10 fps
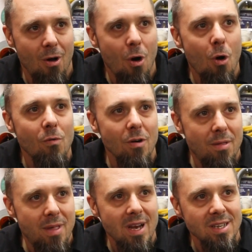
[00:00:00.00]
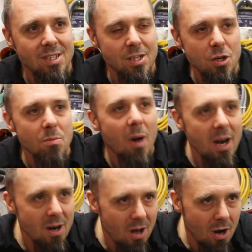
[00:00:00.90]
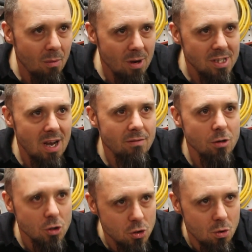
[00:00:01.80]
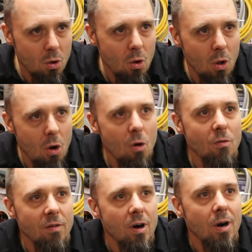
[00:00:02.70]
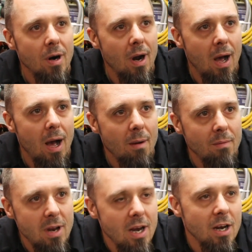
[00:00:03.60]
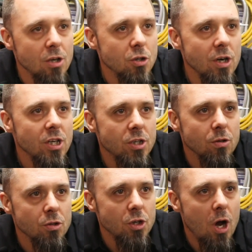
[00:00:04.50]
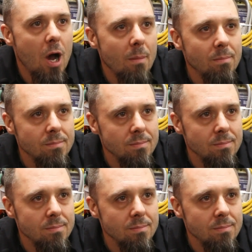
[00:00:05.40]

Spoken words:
over things that you might not otherwise have control over in a traditional job.